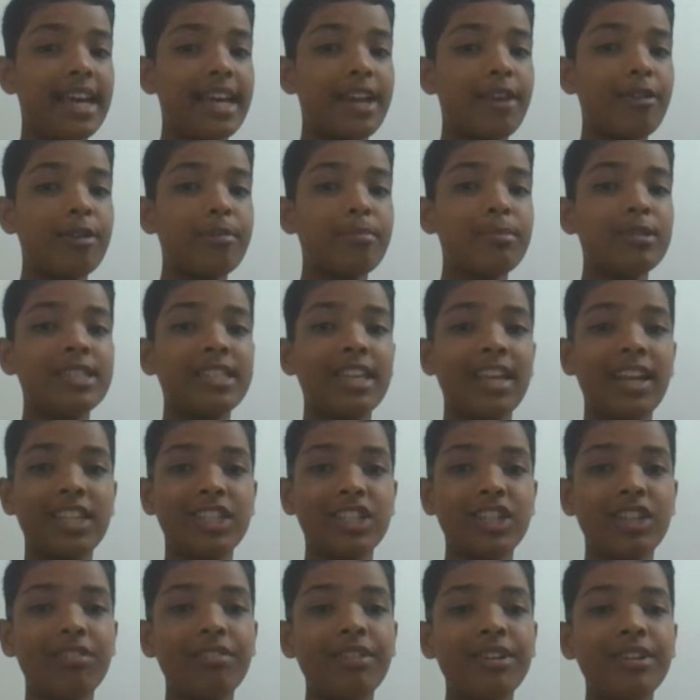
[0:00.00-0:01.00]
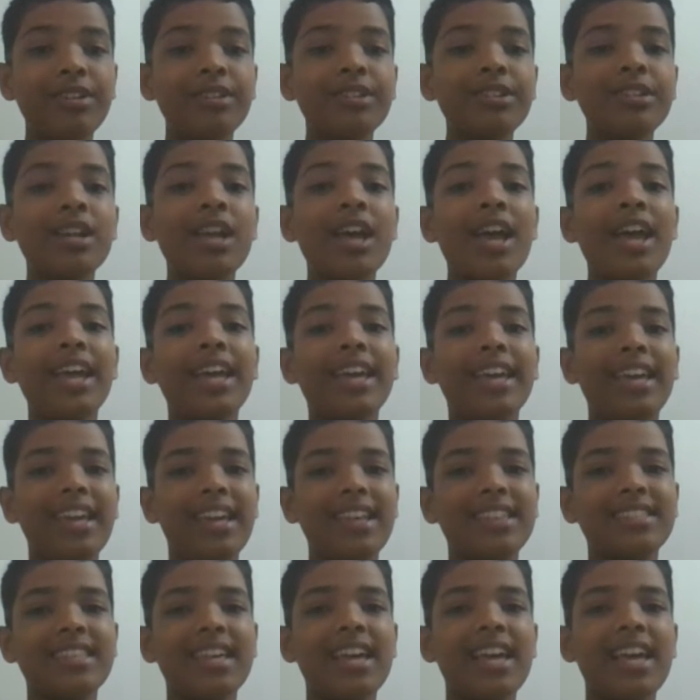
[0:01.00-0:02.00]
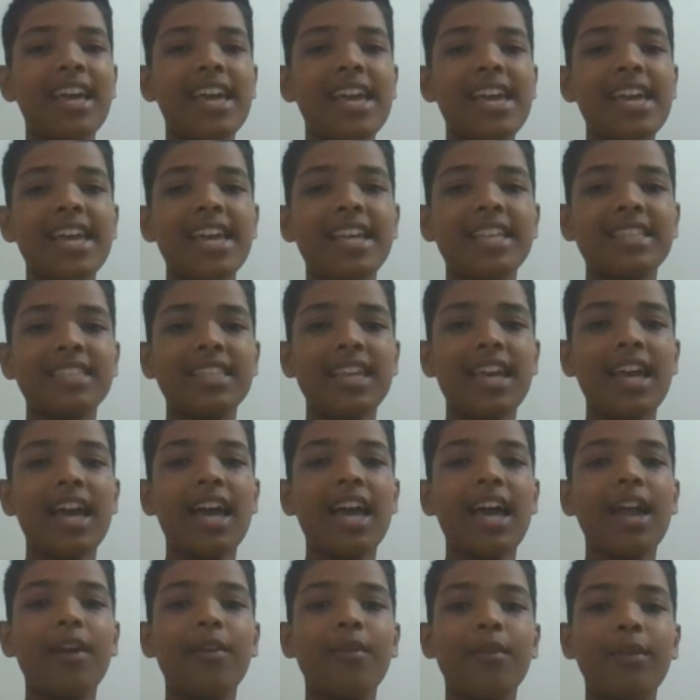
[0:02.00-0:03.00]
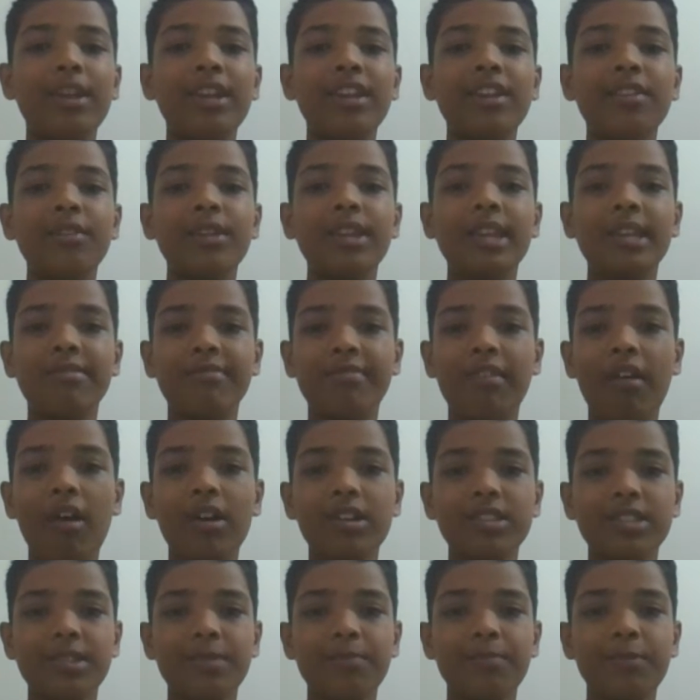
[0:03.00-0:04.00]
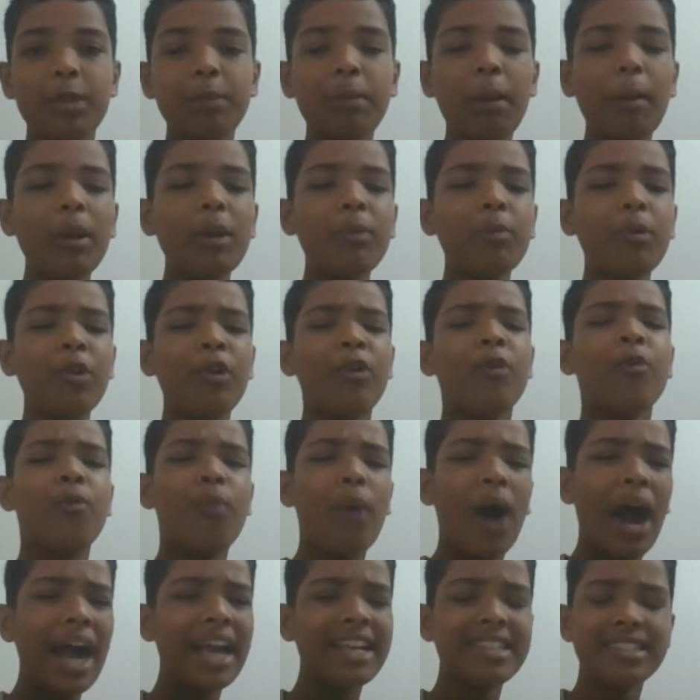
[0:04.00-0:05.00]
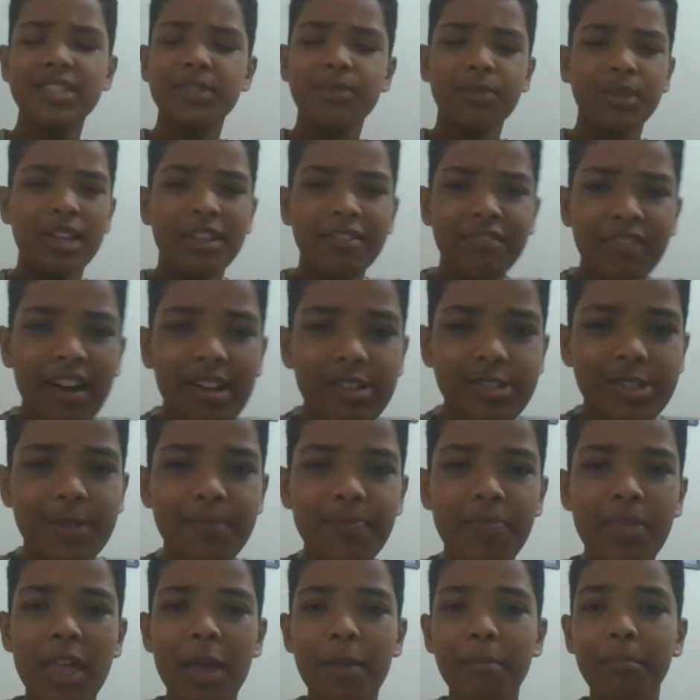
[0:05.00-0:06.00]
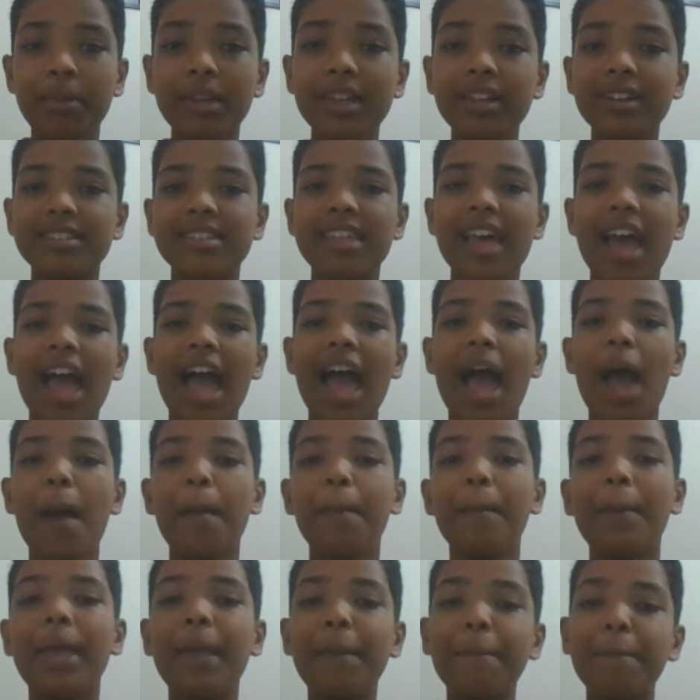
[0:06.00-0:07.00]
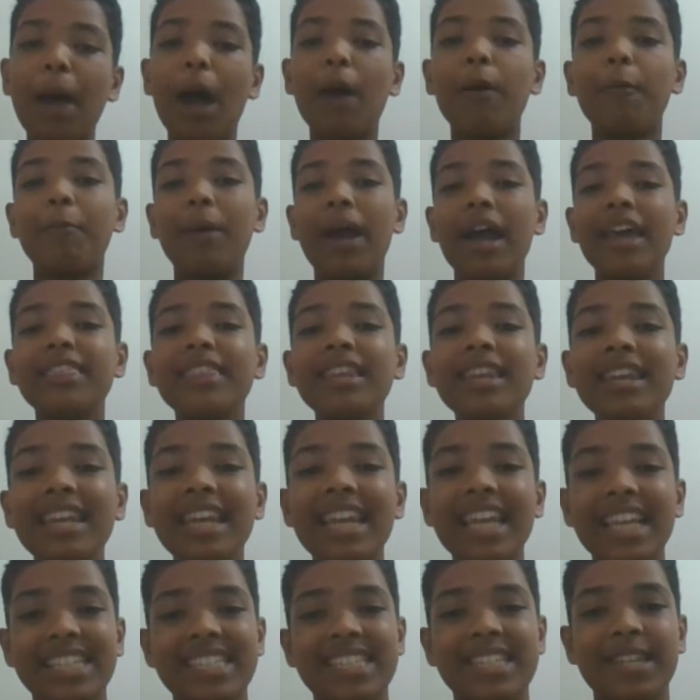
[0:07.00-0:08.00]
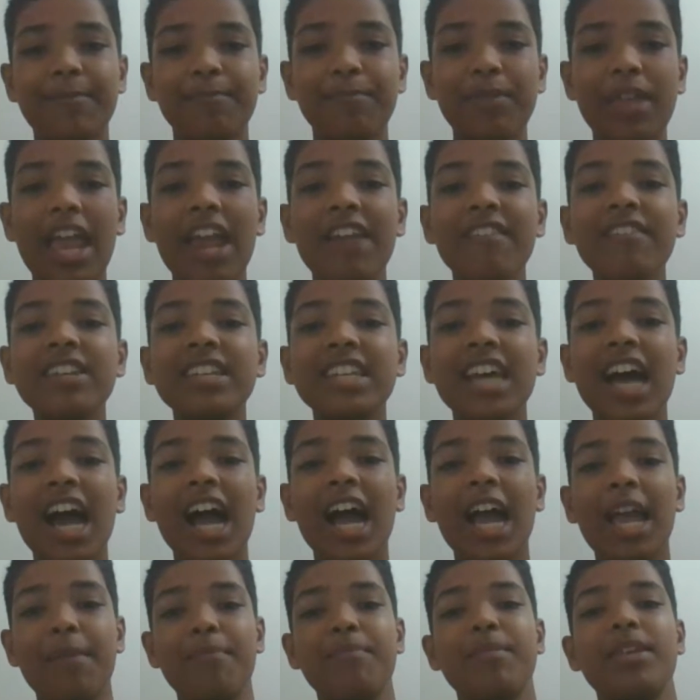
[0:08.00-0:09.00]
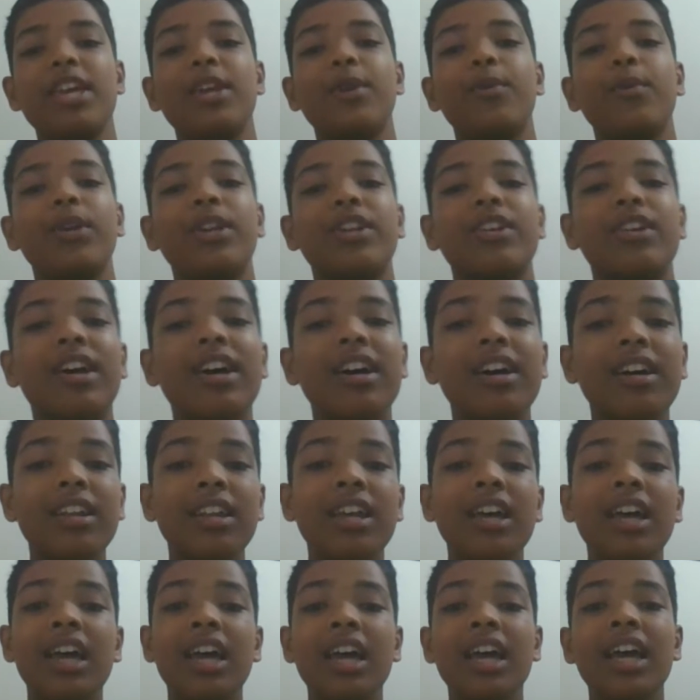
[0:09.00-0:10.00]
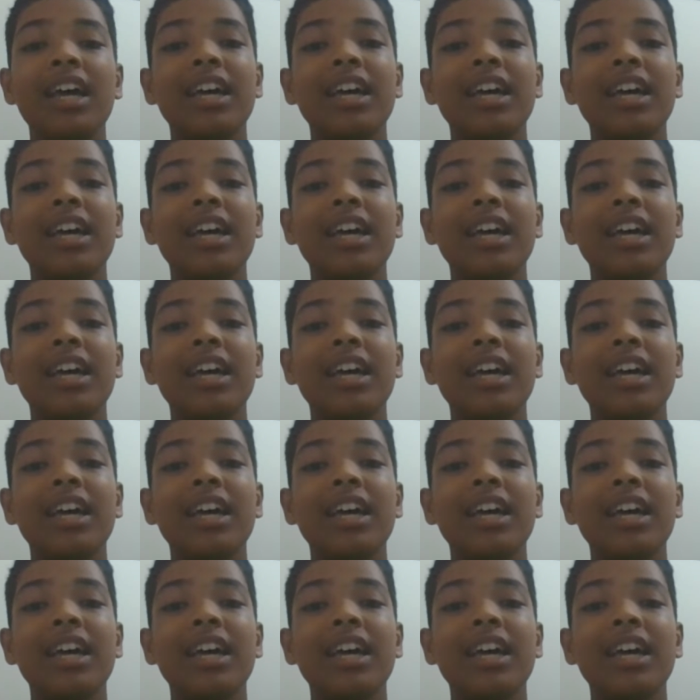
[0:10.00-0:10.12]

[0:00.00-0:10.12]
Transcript: these iterables and the generator is it's really, really fast. You're probably wondering why is it really fast? Because in our Python list, every time it returns